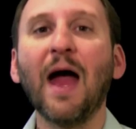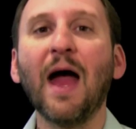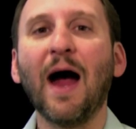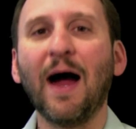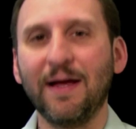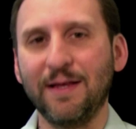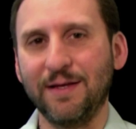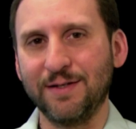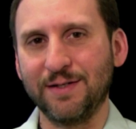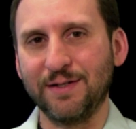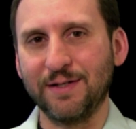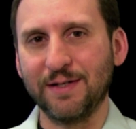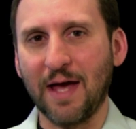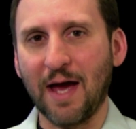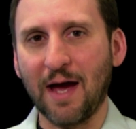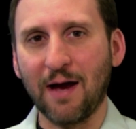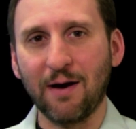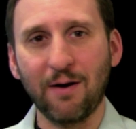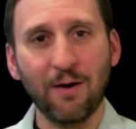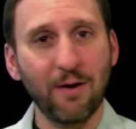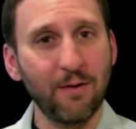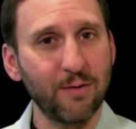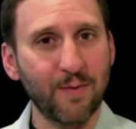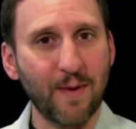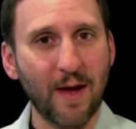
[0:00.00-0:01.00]
Hi, this is
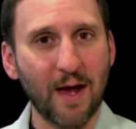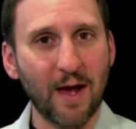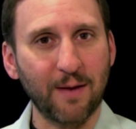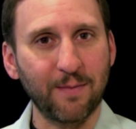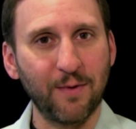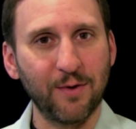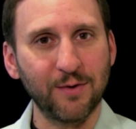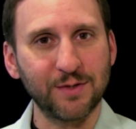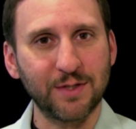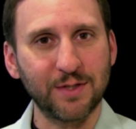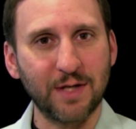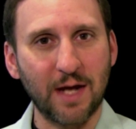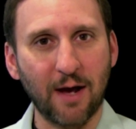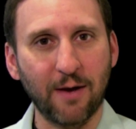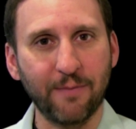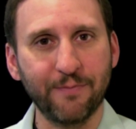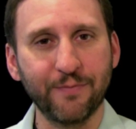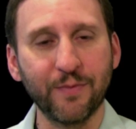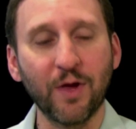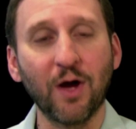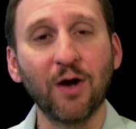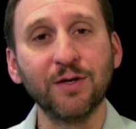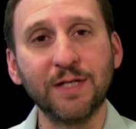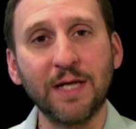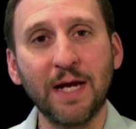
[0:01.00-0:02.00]
Gary with MacMost Now.
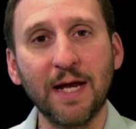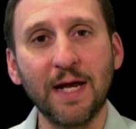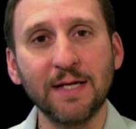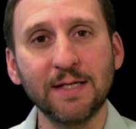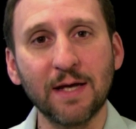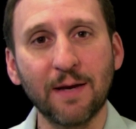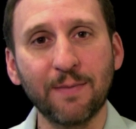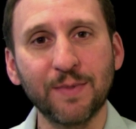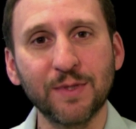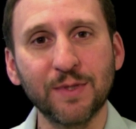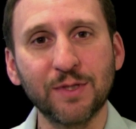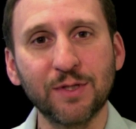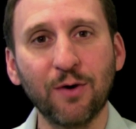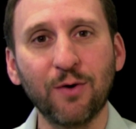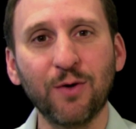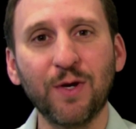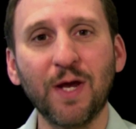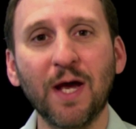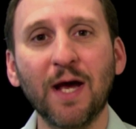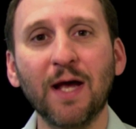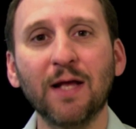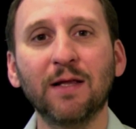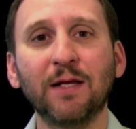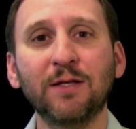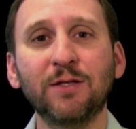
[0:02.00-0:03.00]
On today's episode,
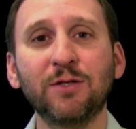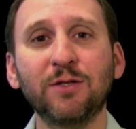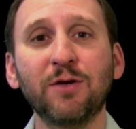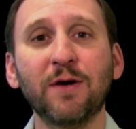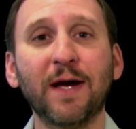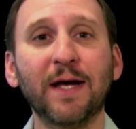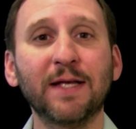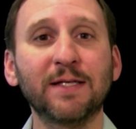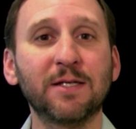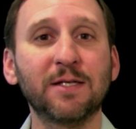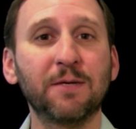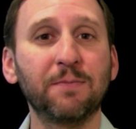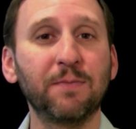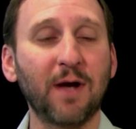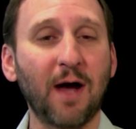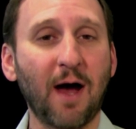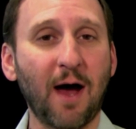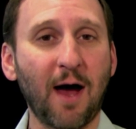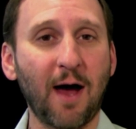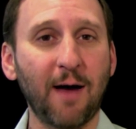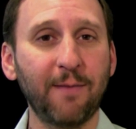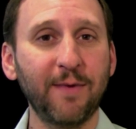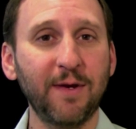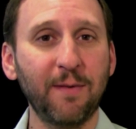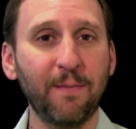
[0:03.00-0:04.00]
let's look at some
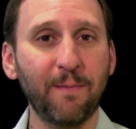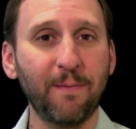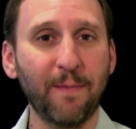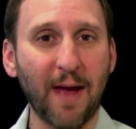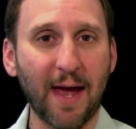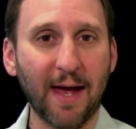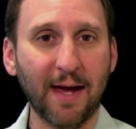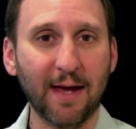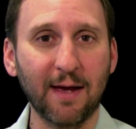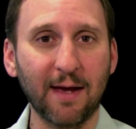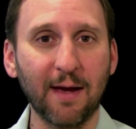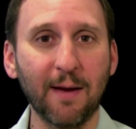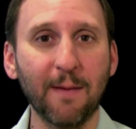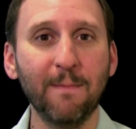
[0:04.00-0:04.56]
common Mac